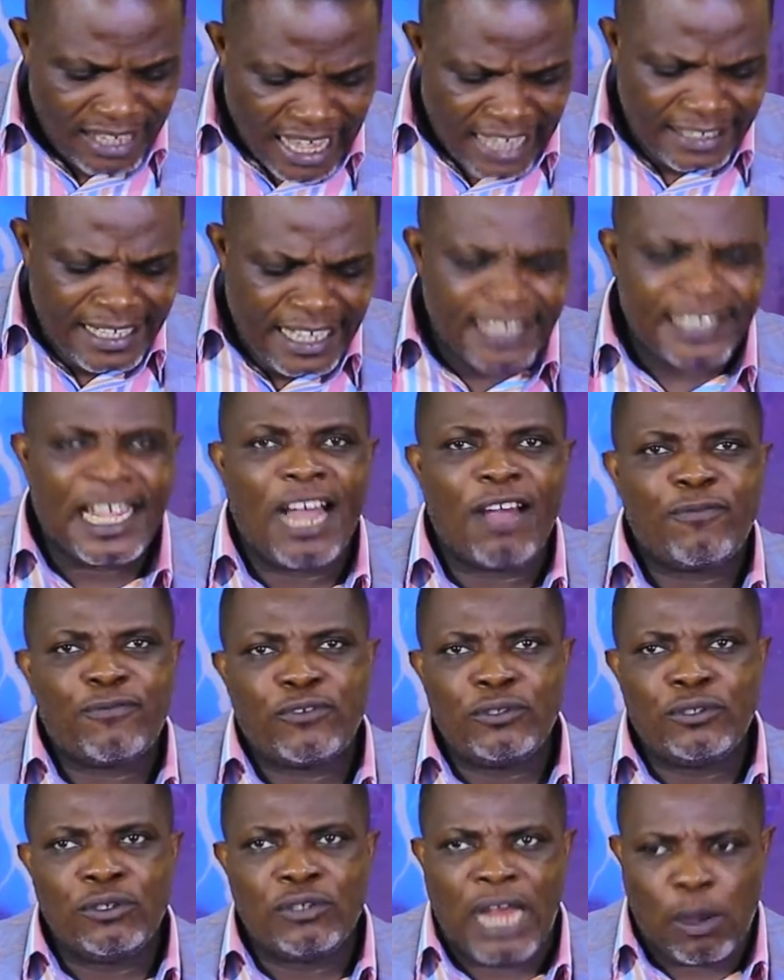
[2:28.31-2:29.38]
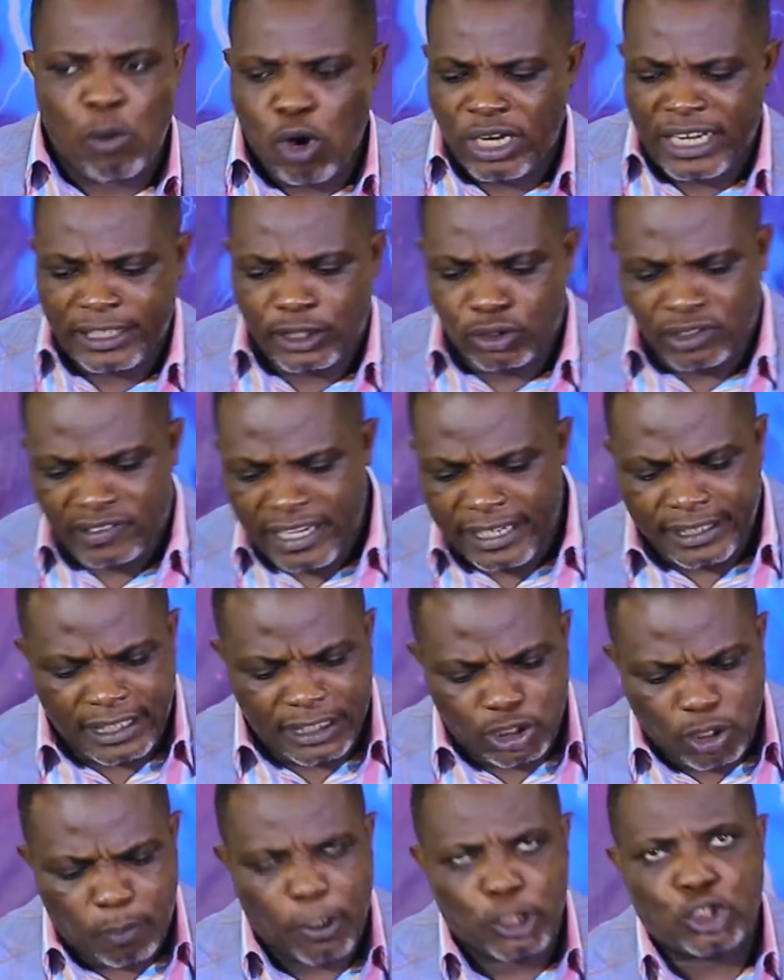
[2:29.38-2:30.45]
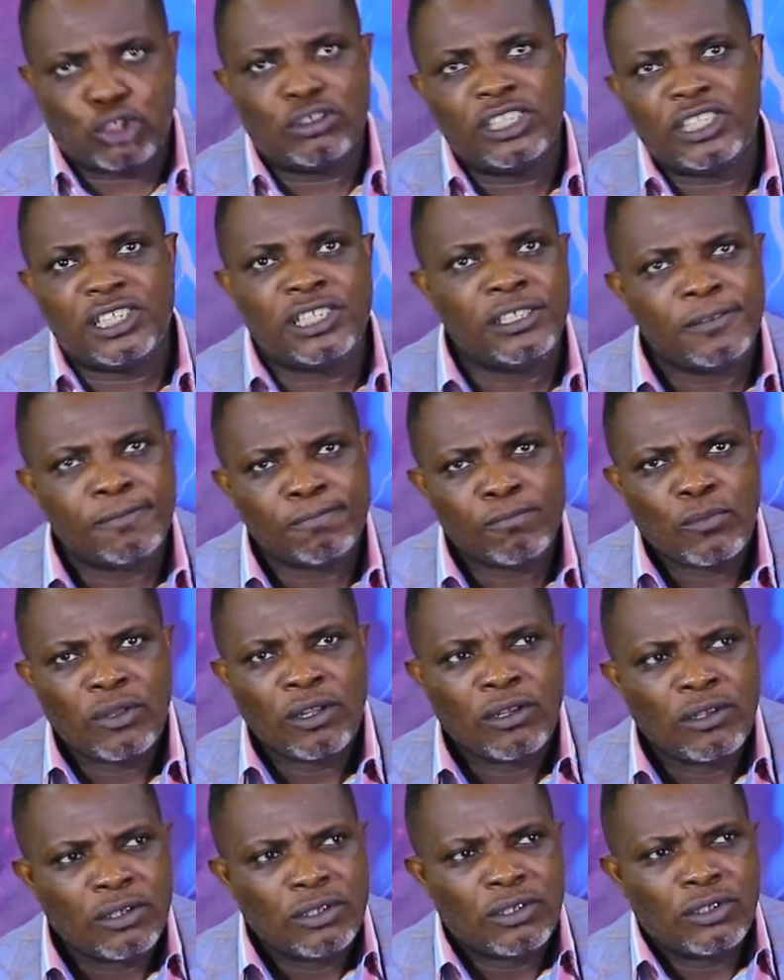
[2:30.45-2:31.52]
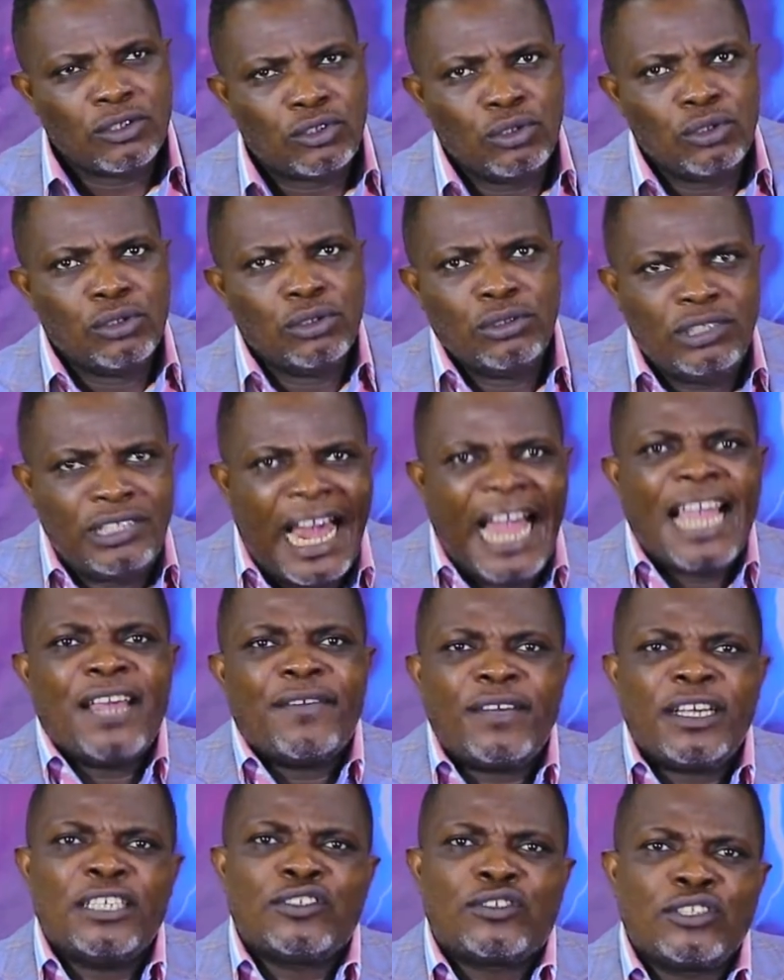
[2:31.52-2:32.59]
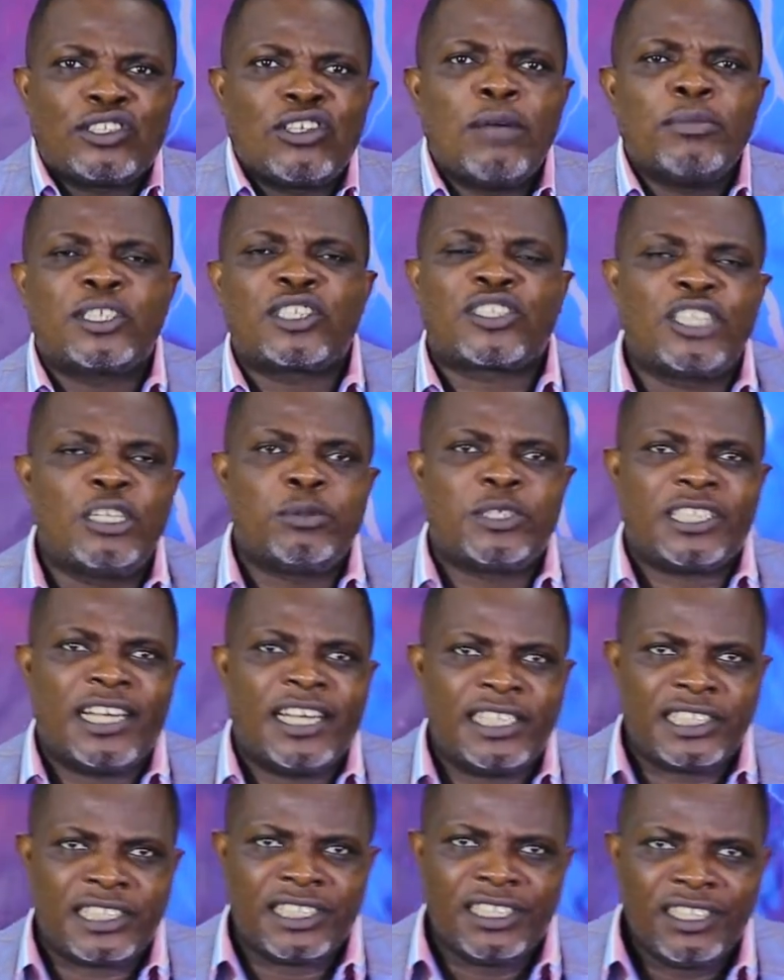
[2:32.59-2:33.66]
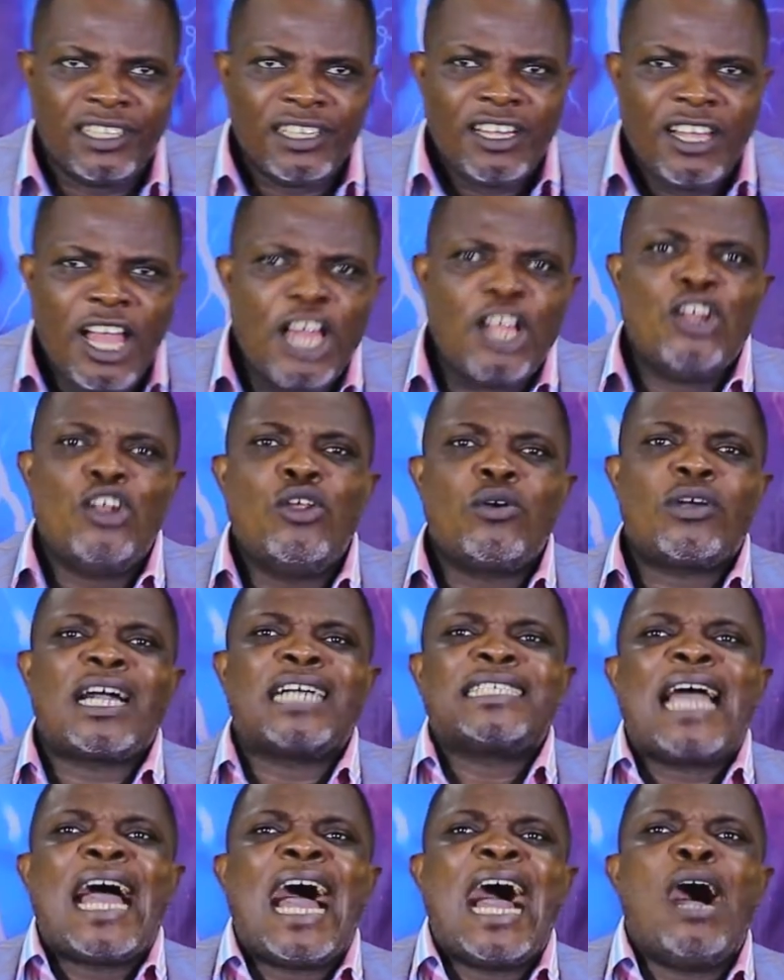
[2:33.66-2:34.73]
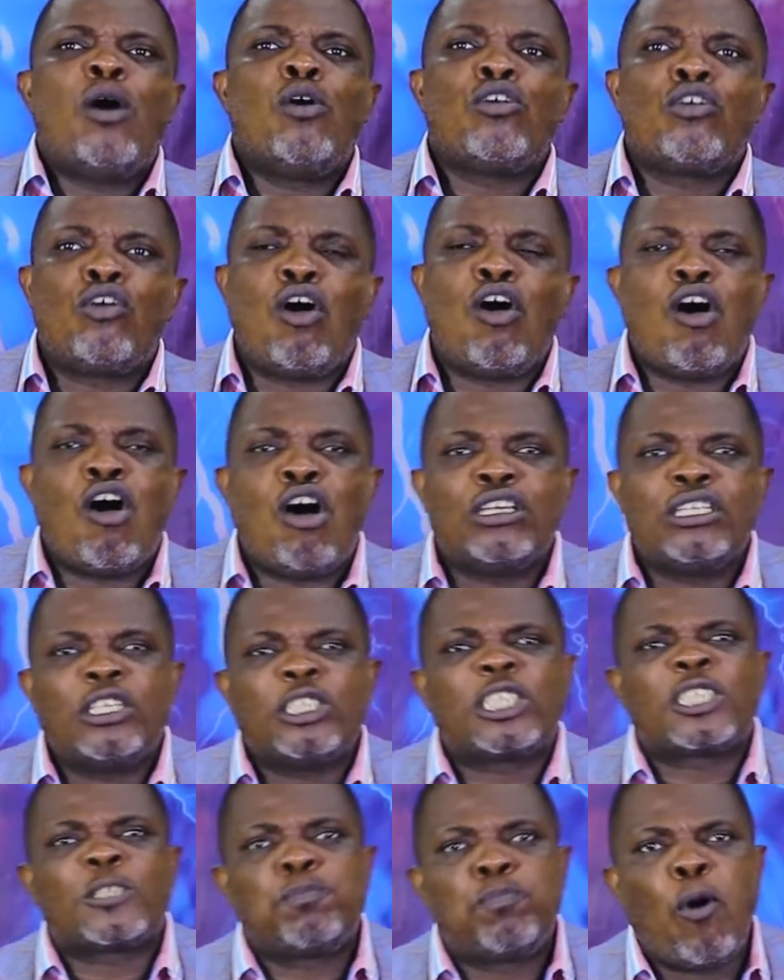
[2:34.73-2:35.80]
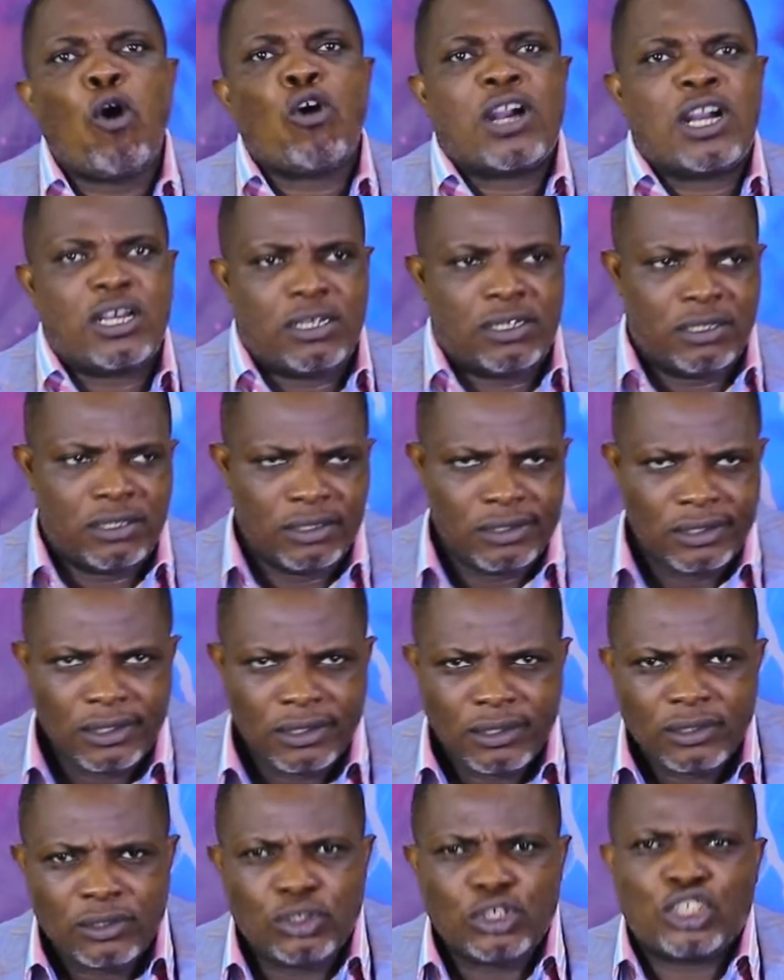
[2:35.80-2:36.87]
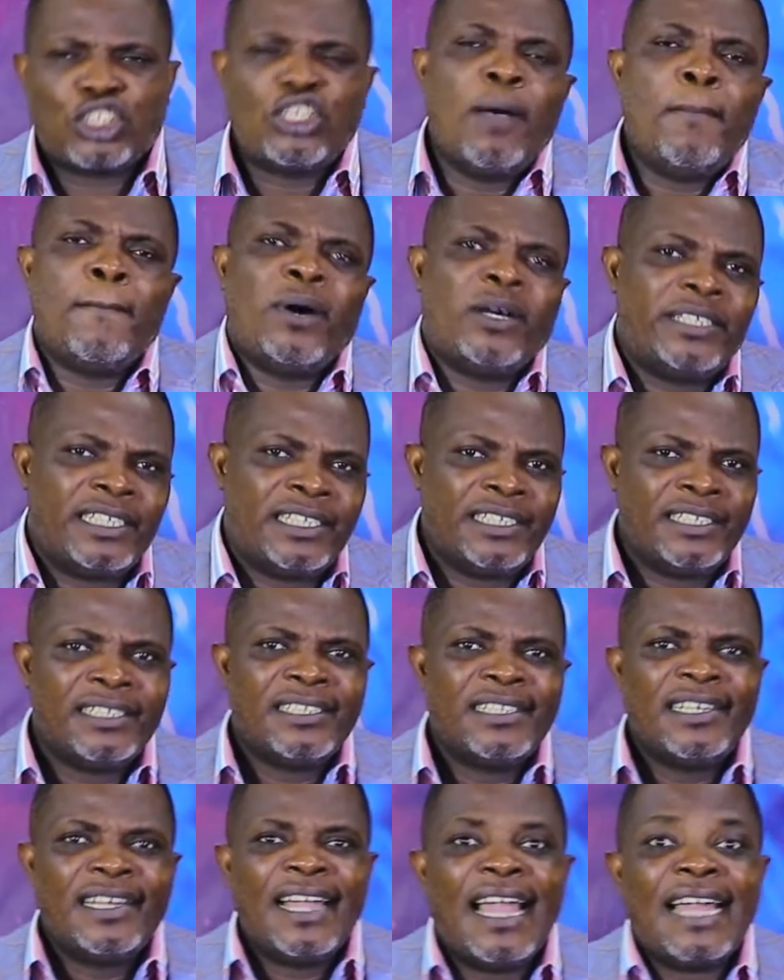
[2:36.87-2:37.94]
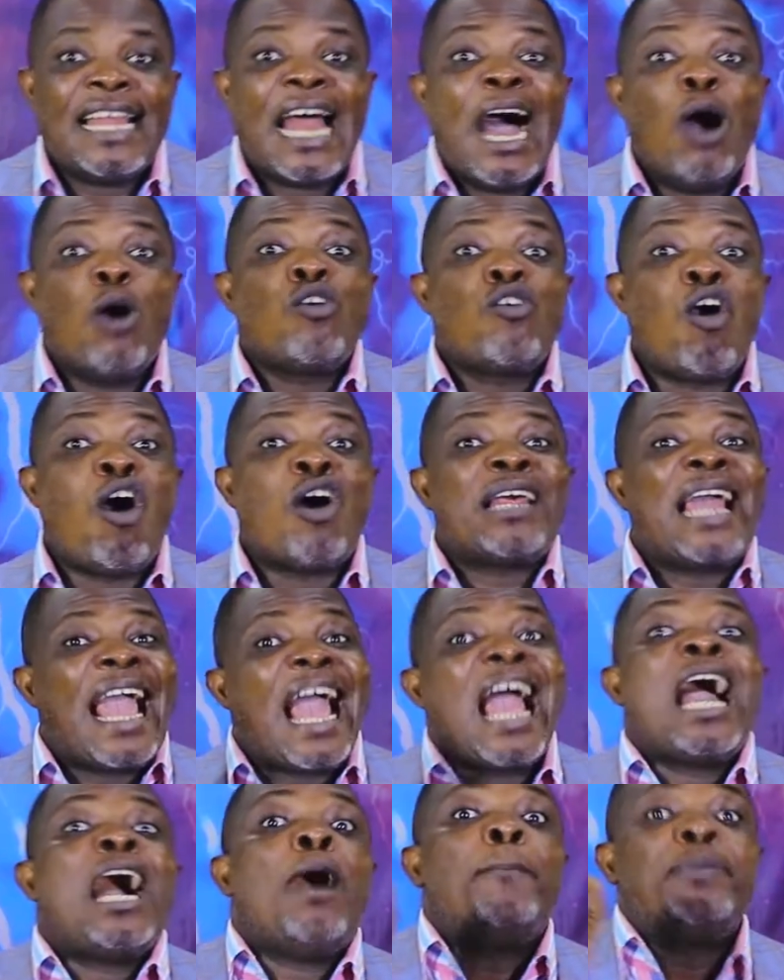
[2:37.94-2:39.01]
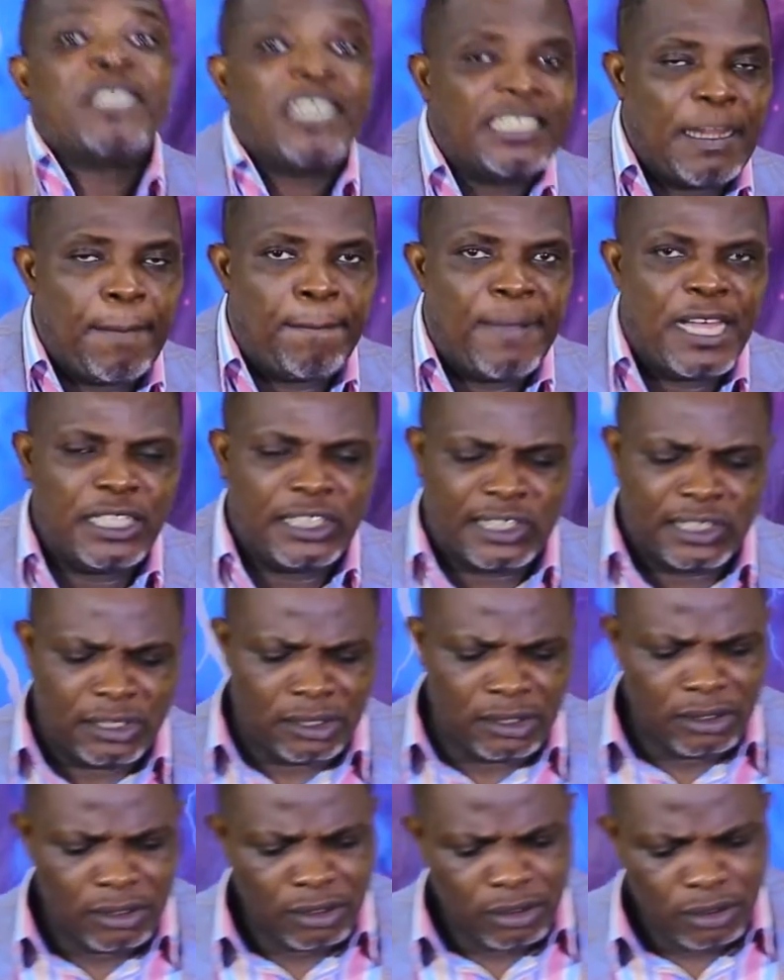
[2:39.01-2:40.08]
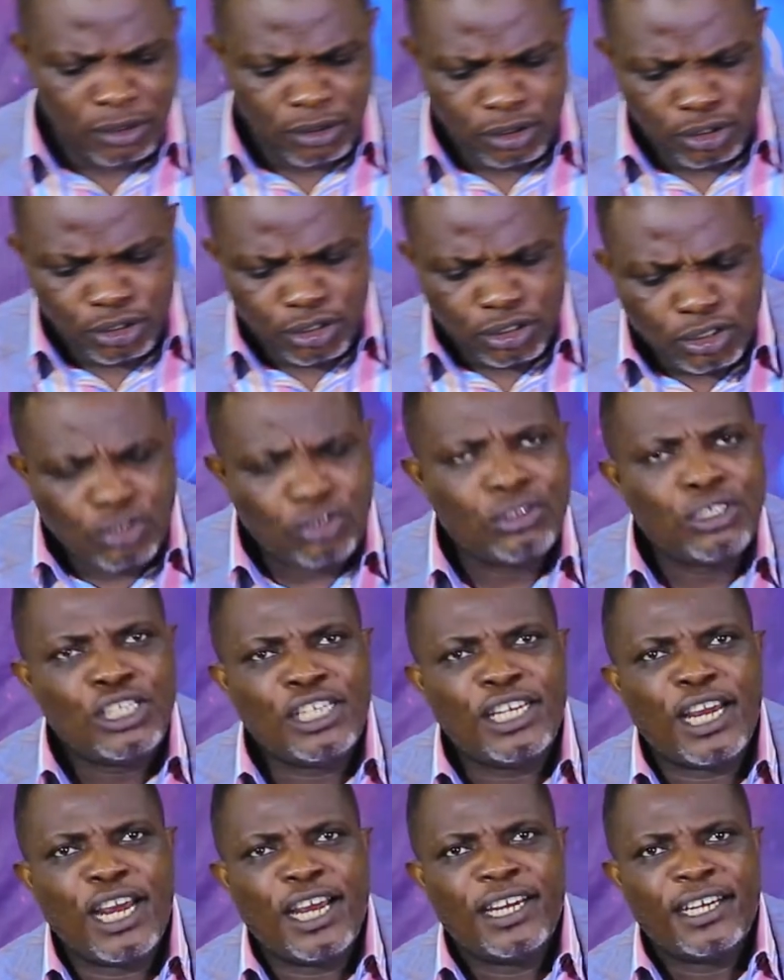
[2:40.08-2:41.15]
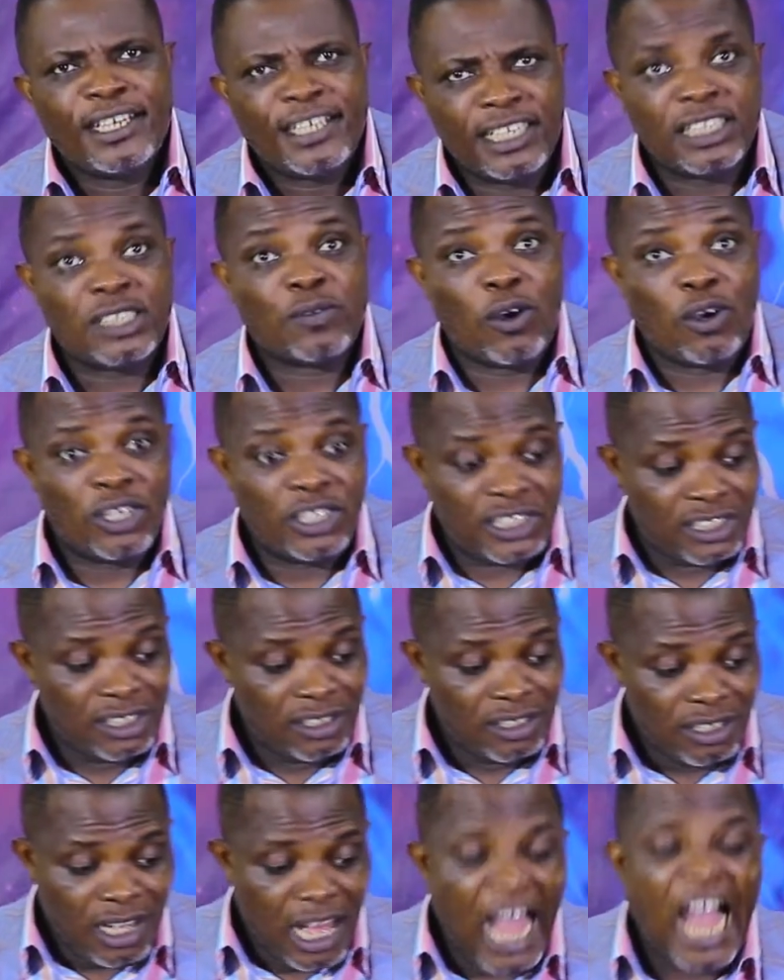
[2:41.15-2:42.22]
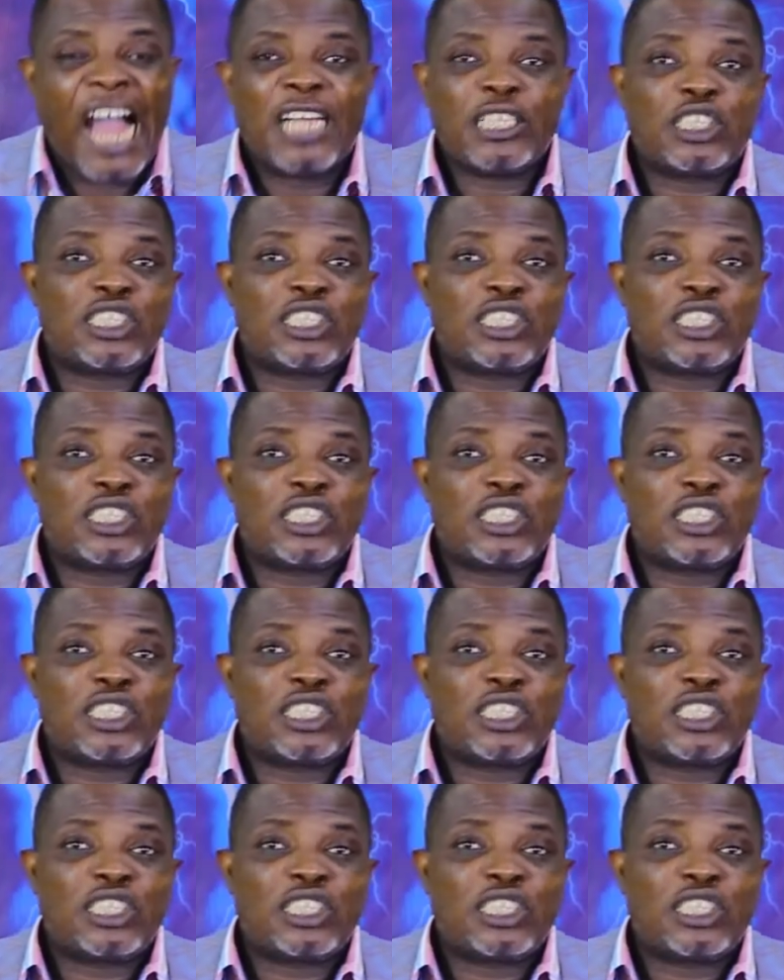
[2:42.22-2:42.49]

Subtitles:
And this afternoon, I want us to take this opportunity to dive into some scriptures and look at how God spoke to somebody and how God helped the person to hear his voice. Our